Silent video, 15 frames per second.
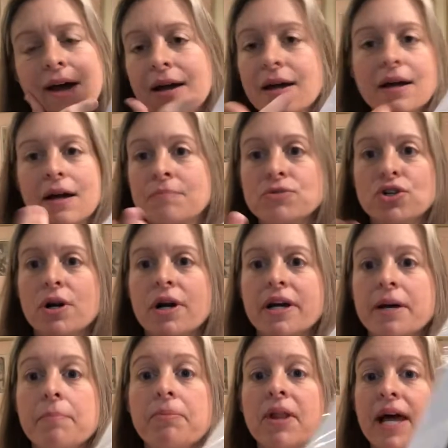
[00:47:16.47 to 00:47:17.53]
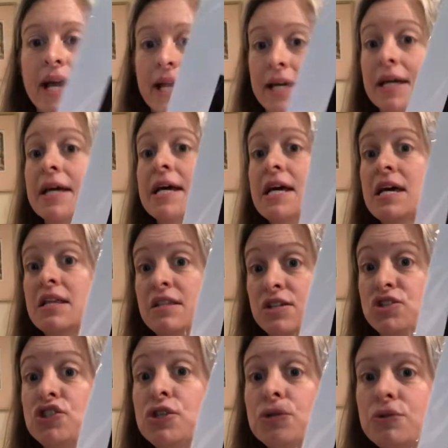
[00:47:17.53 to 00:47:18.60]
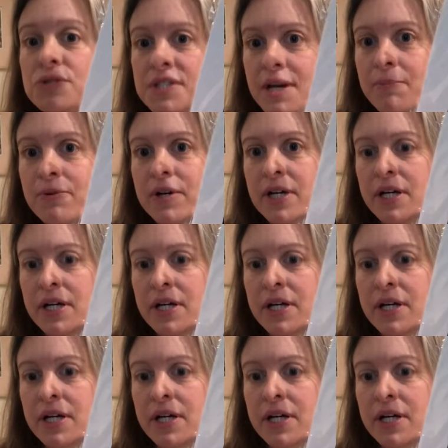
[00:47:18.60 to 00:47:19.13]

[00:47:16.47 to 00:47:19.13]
I'm drawing a blank. Two separate